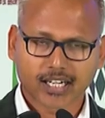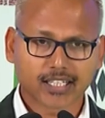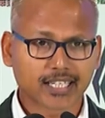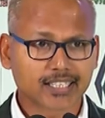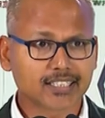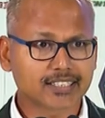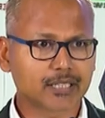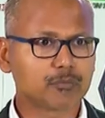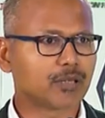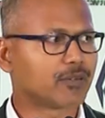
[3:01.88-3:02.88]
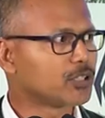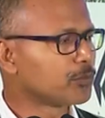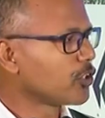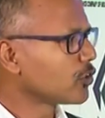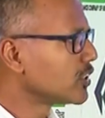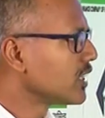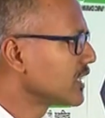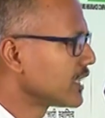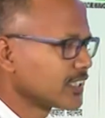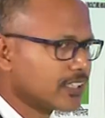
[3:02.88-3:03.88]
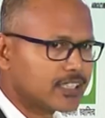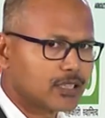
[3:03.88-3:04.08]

And at the same time, as because the session is